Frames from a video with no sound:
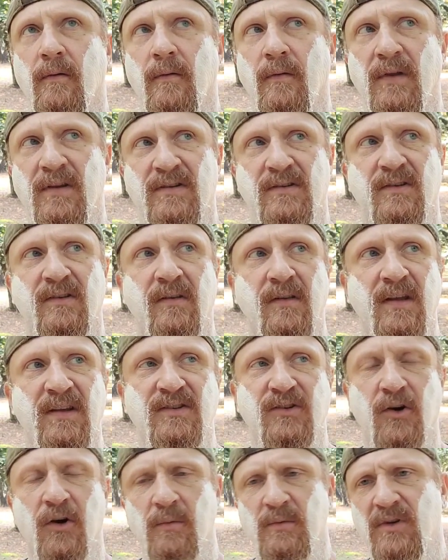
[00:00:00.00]
this, these
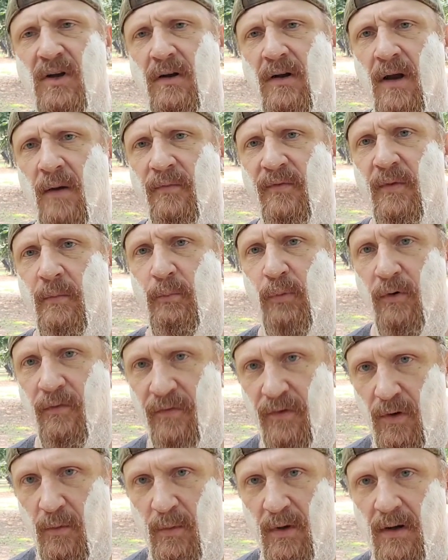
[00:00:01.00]
terms all come from
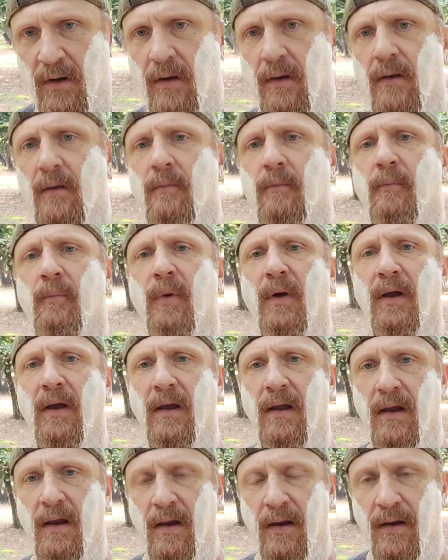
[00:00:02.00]
perfuming, but
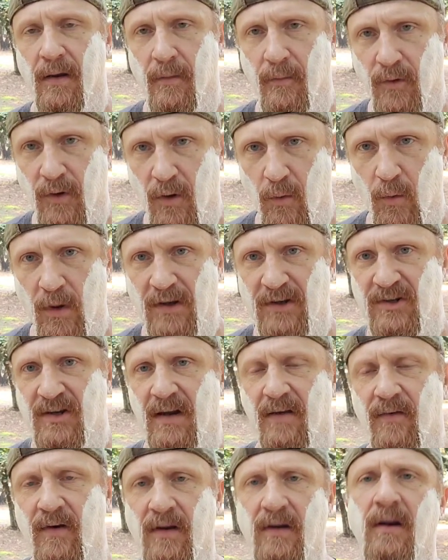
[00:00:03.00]
um, you know, wet
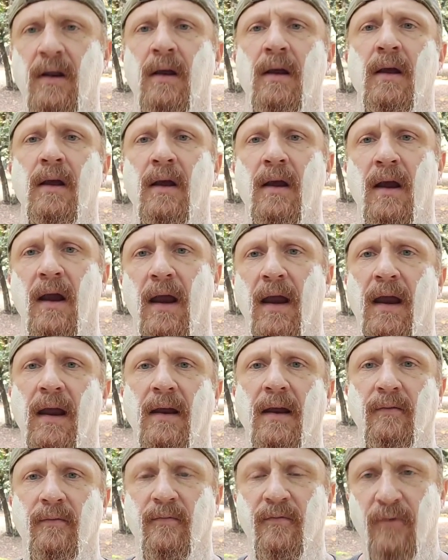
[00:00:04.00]
shaving
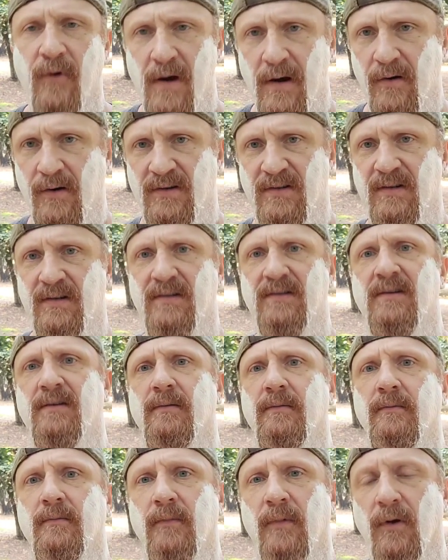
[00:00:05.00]
and fragrances,
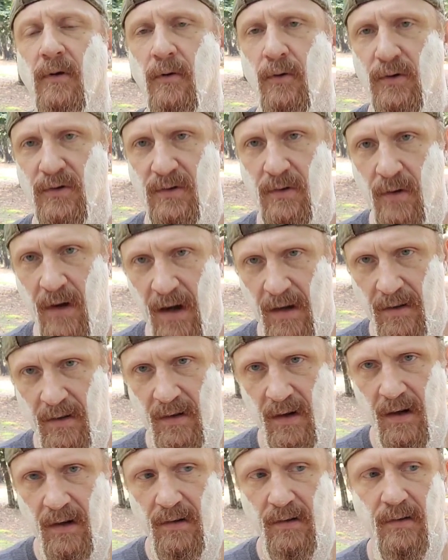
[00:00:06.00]
of course, go hand in
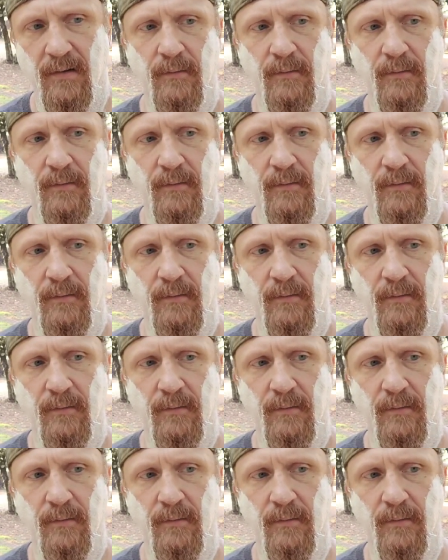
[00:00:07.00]
hand.